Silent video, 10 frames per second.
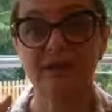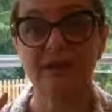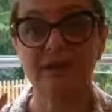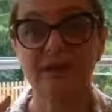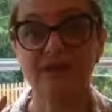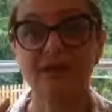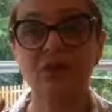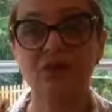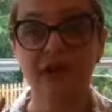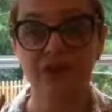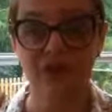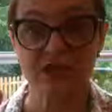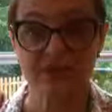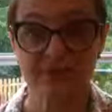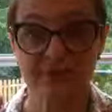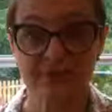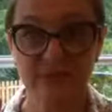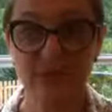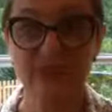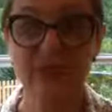in connection
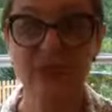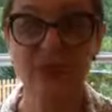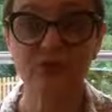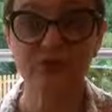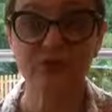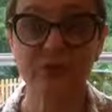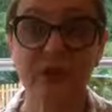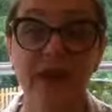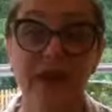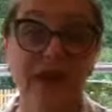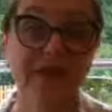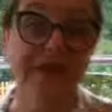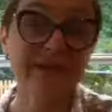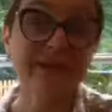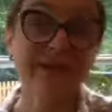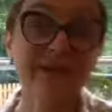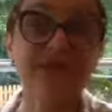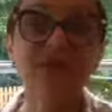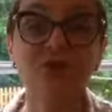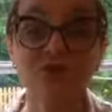between you two. And then
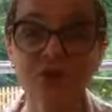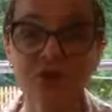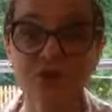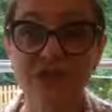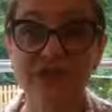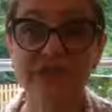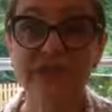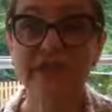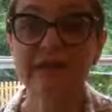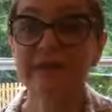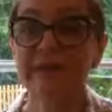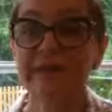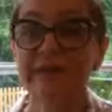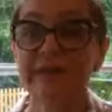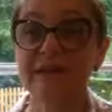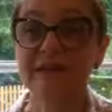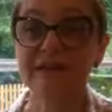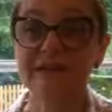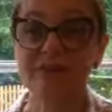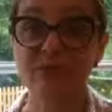he or she
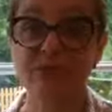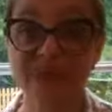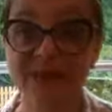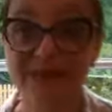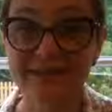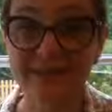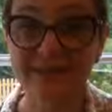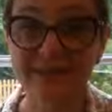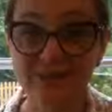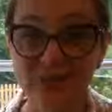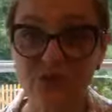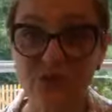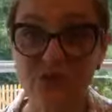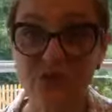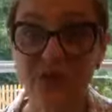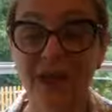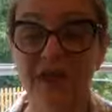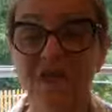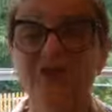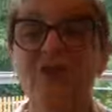is presenting you
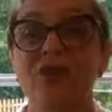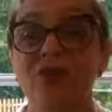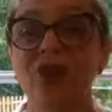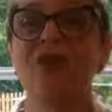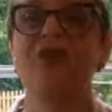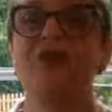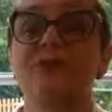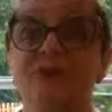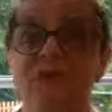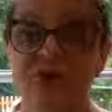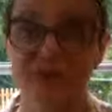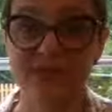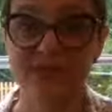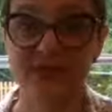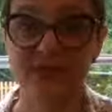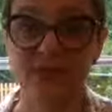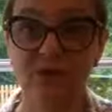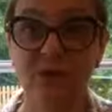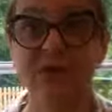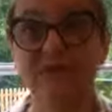his or her first value,
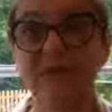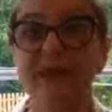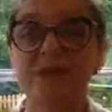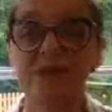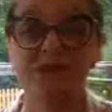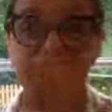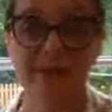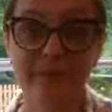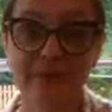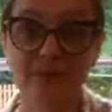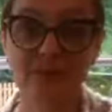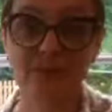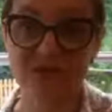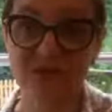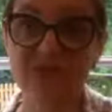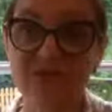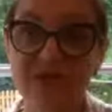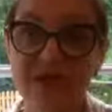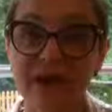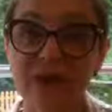and then you come back to your second
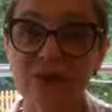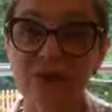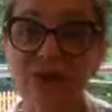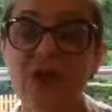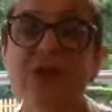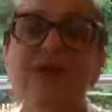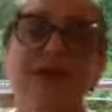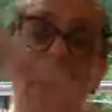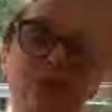value, then